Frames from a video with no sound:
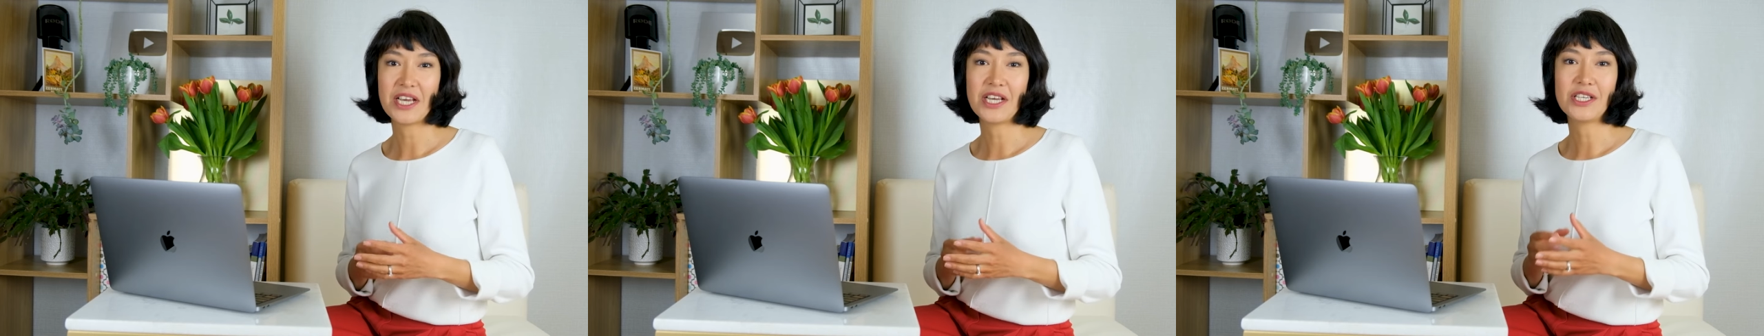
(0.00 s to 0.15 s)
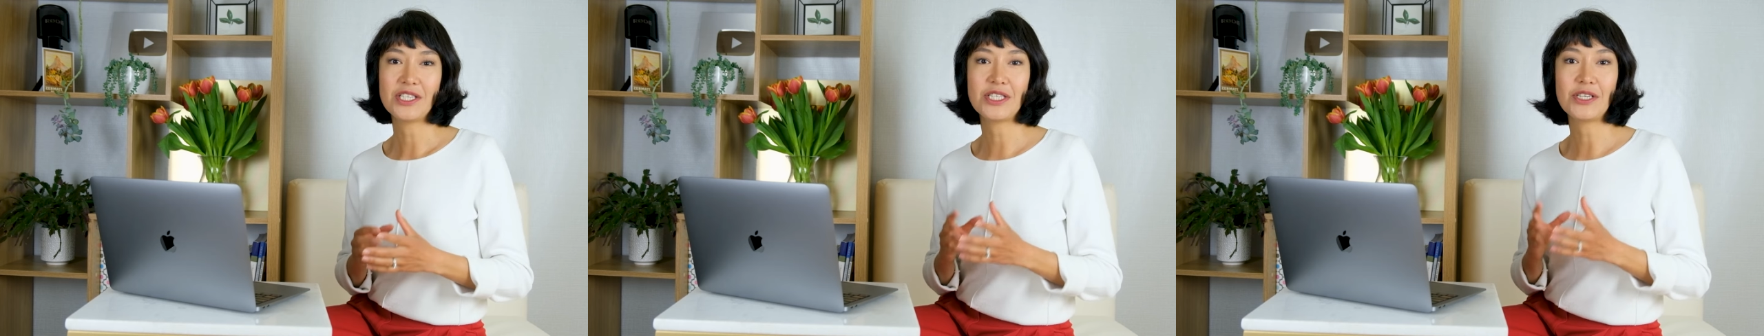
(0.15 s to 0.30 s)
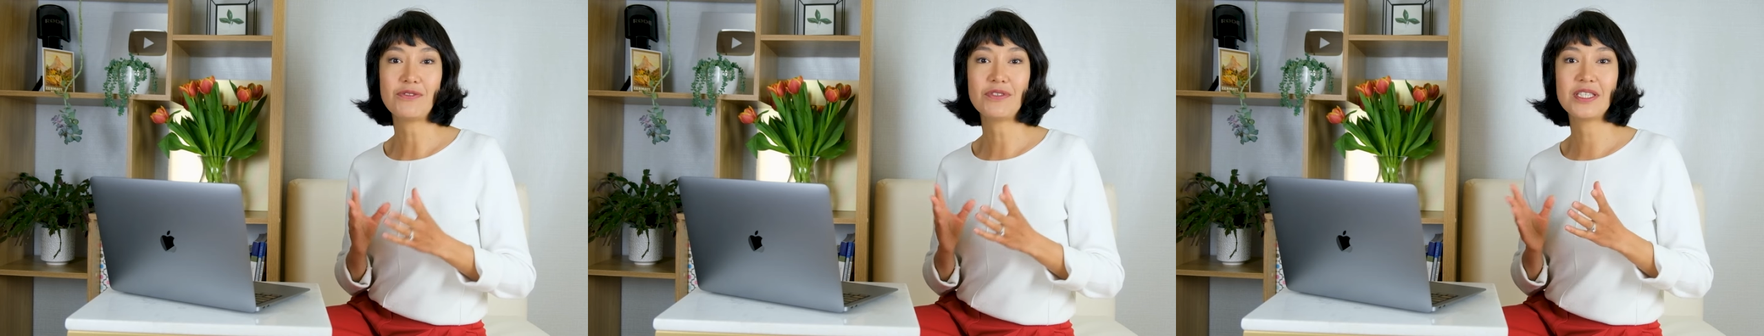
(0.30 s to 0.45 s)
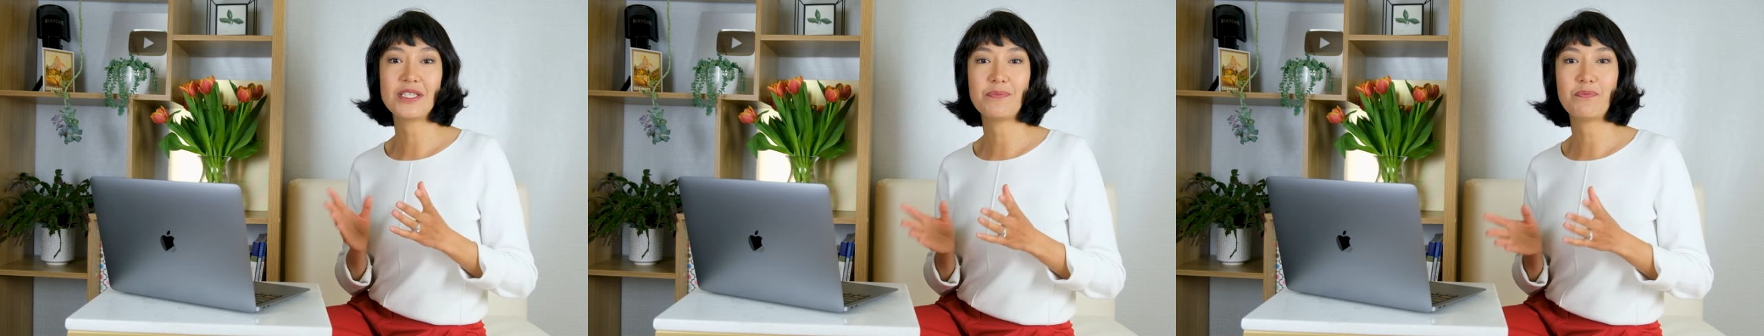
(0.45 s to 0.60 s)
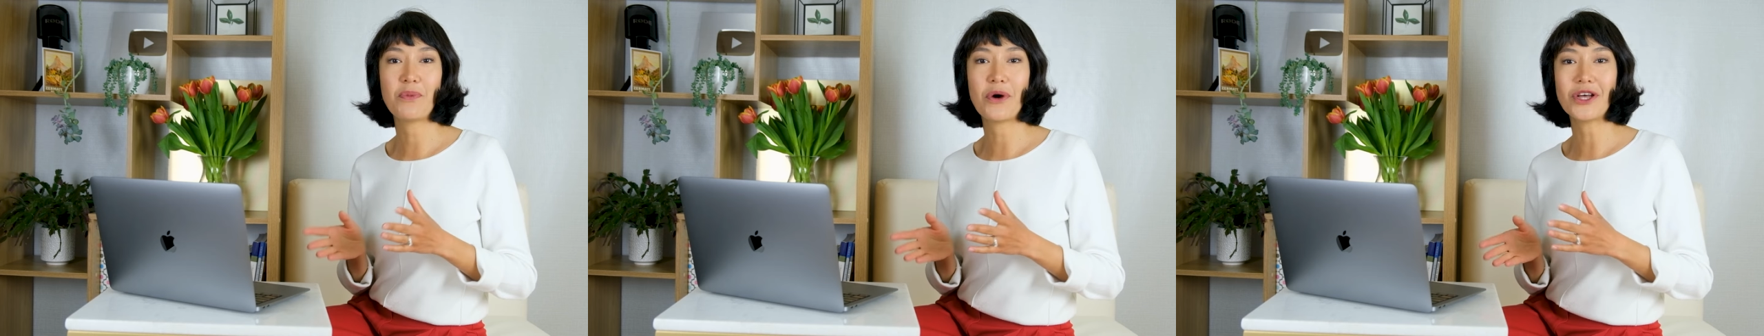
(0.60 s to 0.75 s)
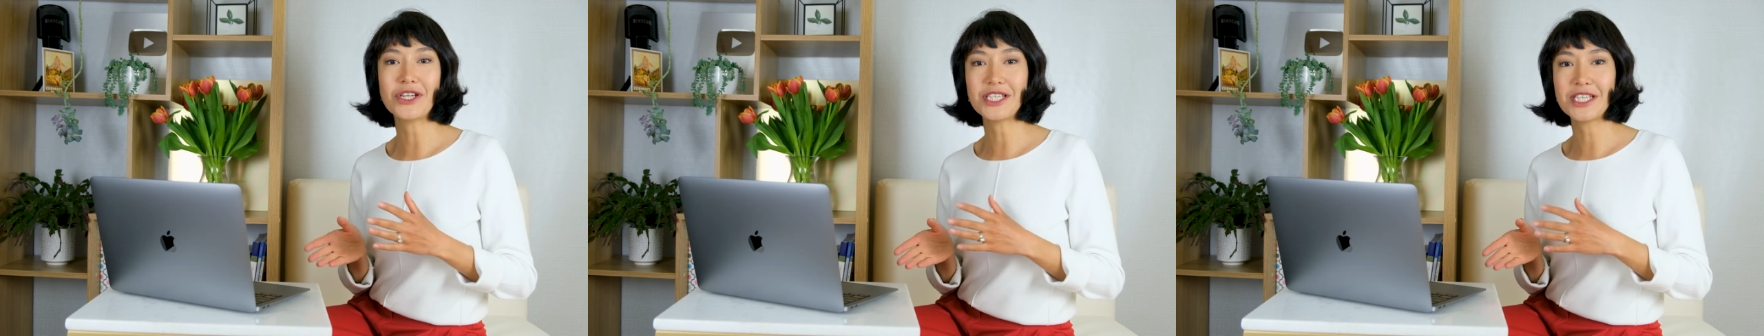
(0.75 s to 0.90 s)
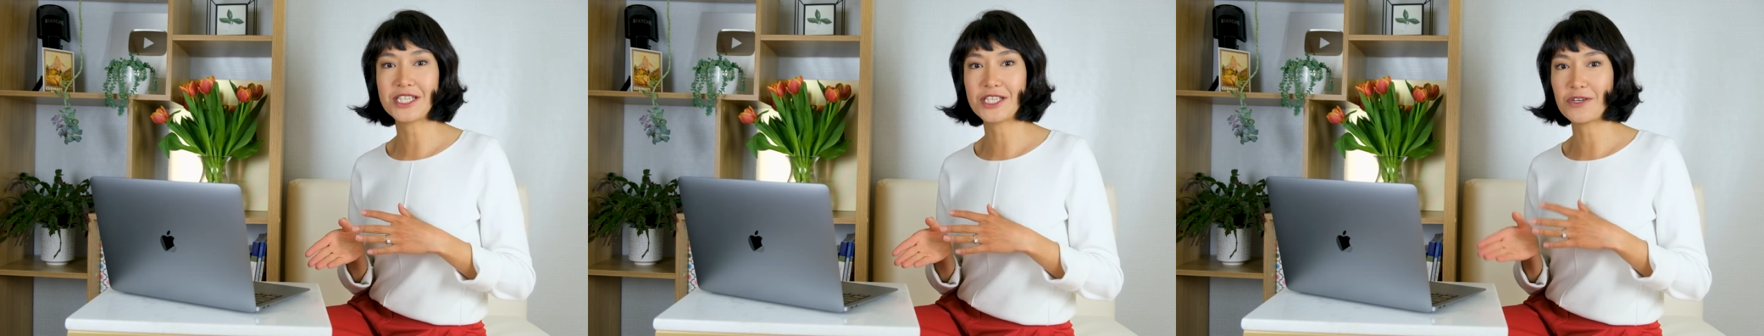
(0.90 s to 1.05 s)
So it's
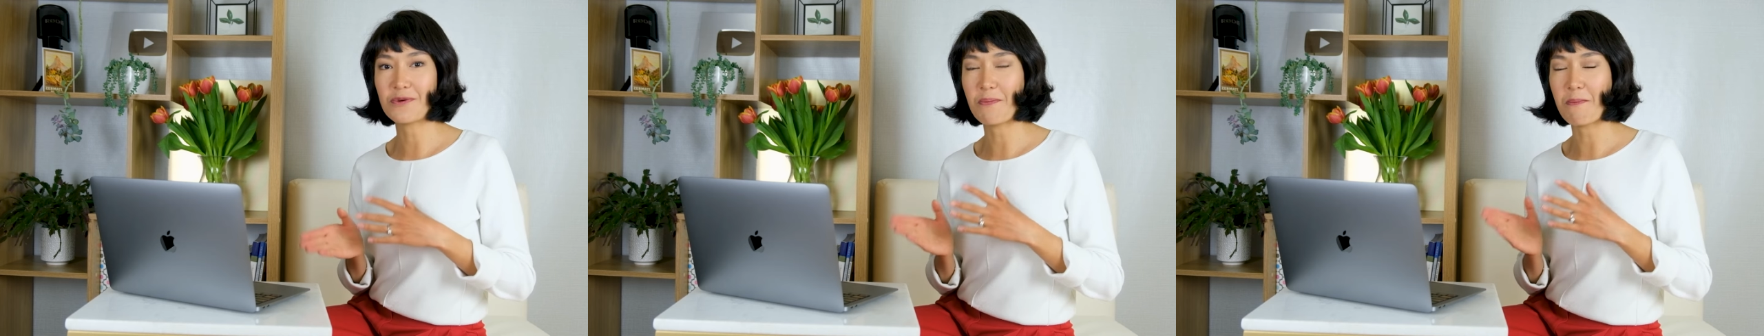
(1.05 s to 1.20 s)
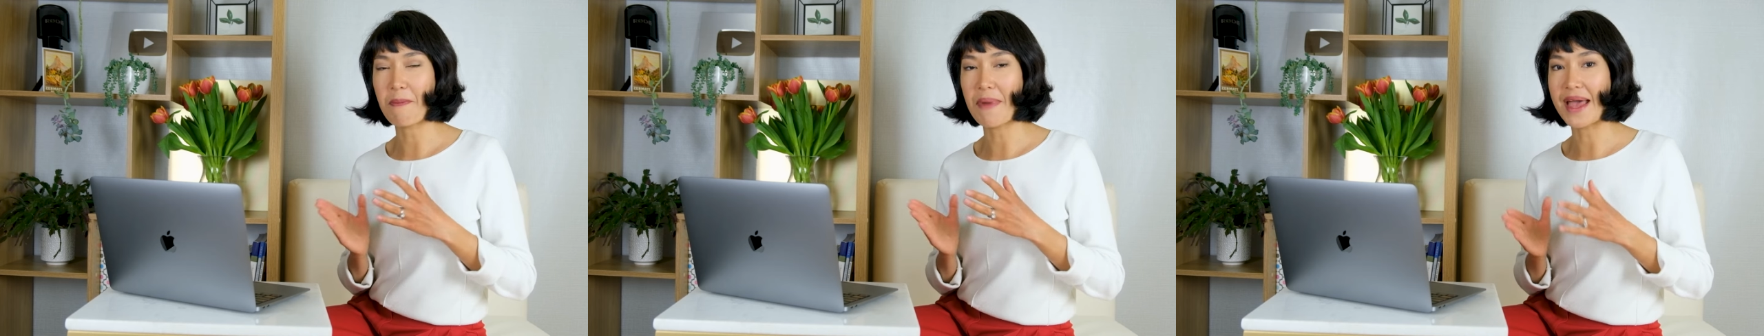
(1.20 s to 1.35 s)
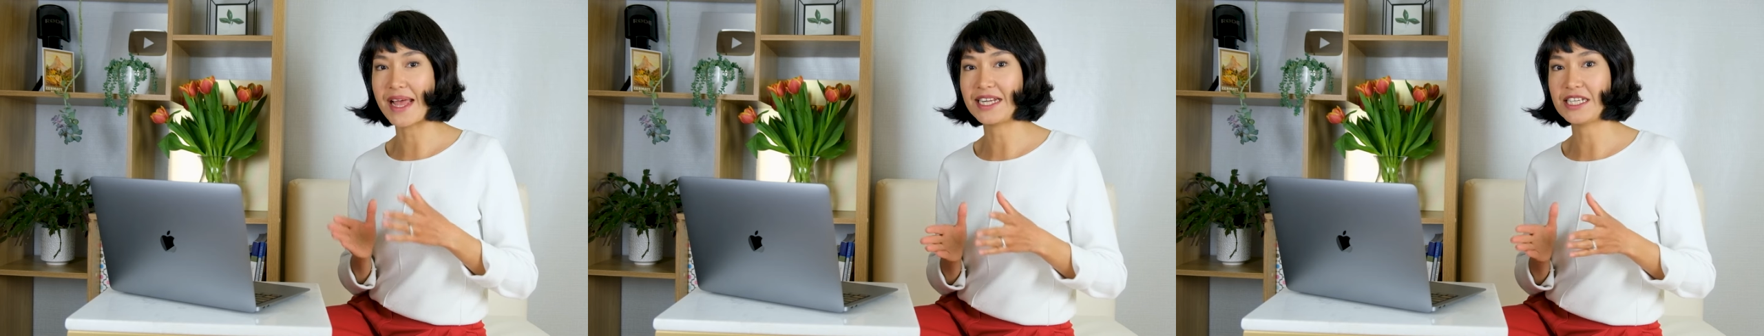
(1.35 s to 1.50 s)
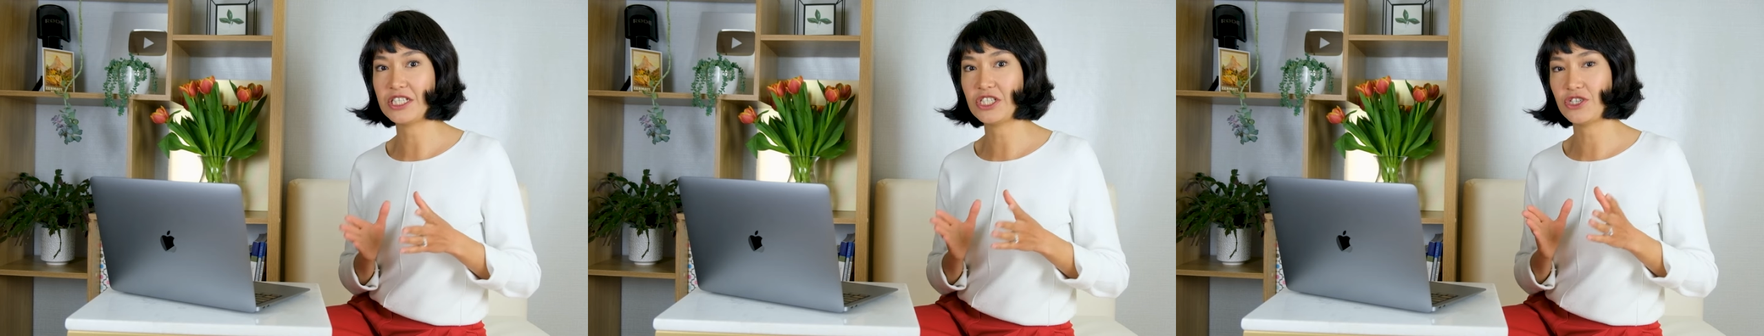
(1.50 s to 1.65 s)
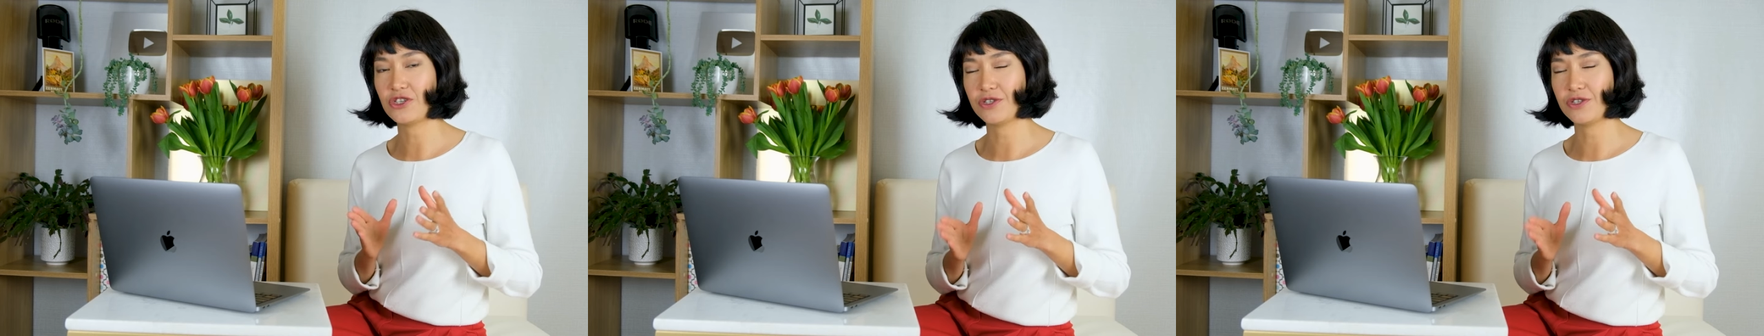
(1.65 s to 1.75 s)
important to manage